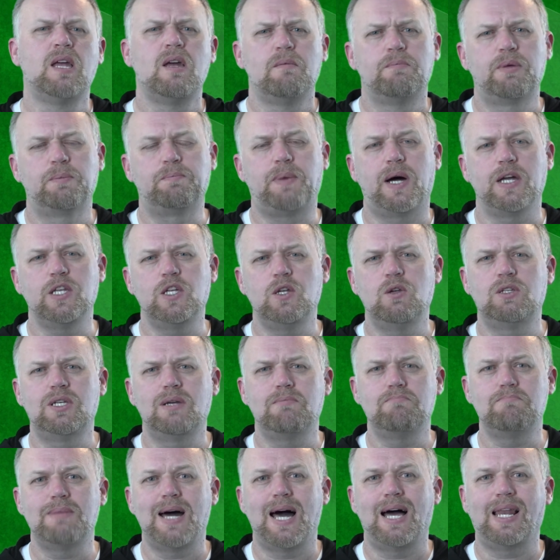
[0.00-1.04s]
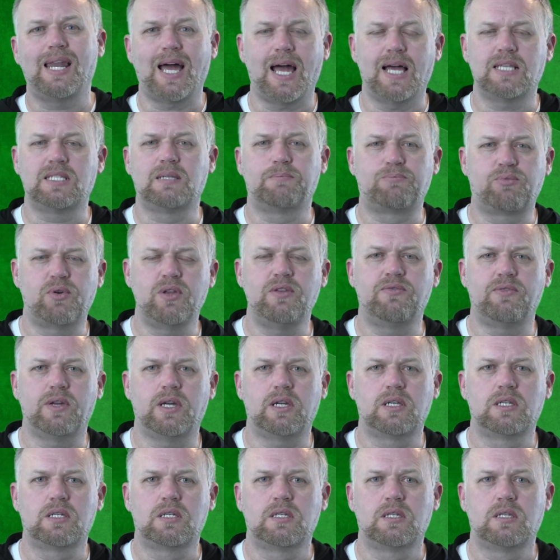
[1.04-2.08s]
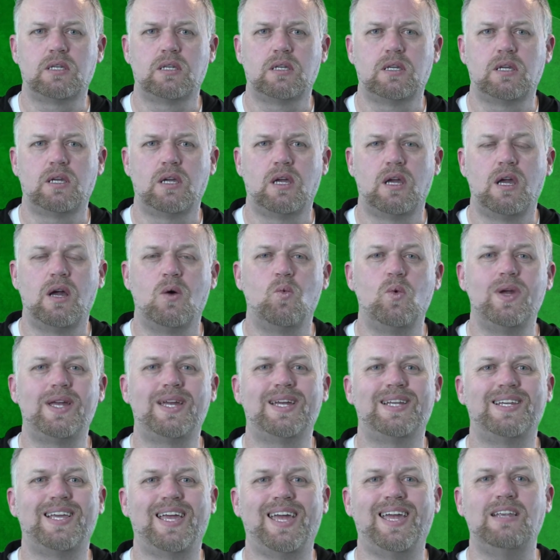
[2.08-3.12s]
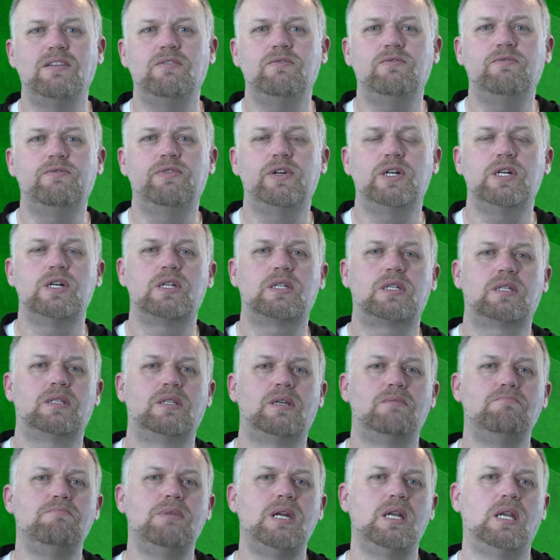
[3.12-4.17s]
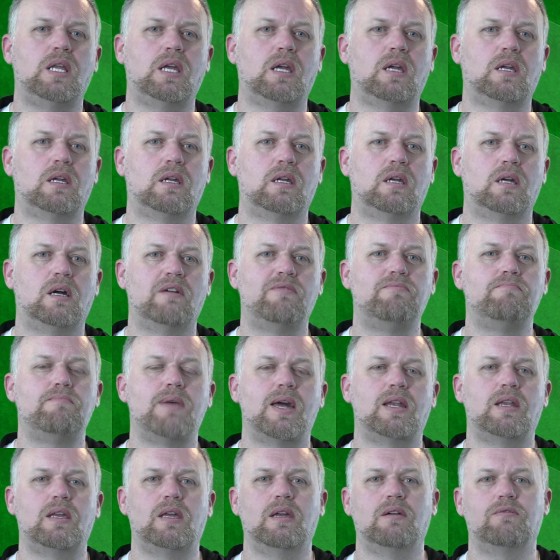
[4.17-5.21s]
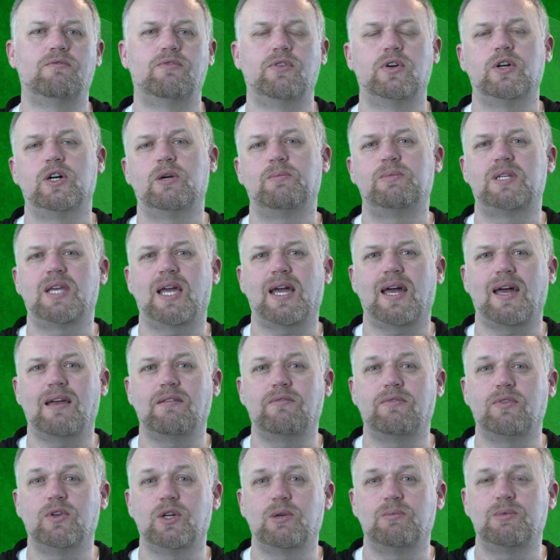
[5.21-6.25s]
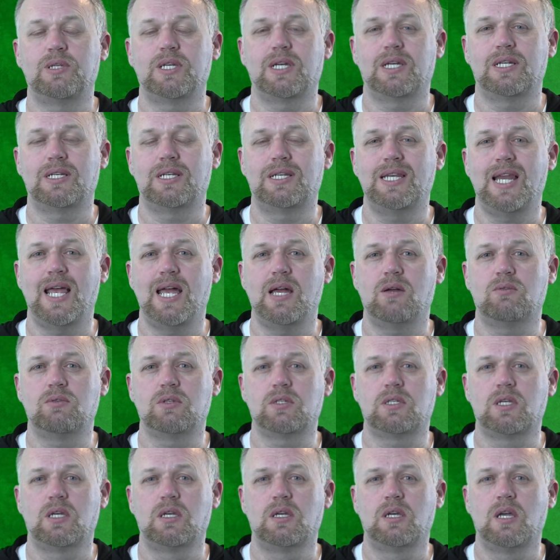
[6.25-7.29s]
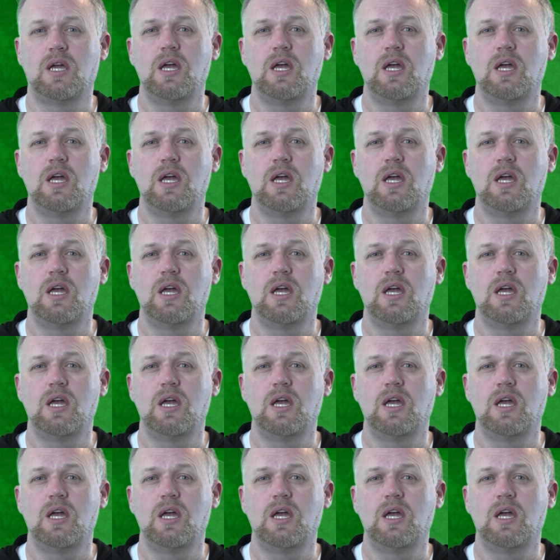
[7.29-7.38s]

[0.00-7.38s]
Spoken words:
But by using mal as a prefix, we can invert the meaning of many verbs, adverbs, and nouns.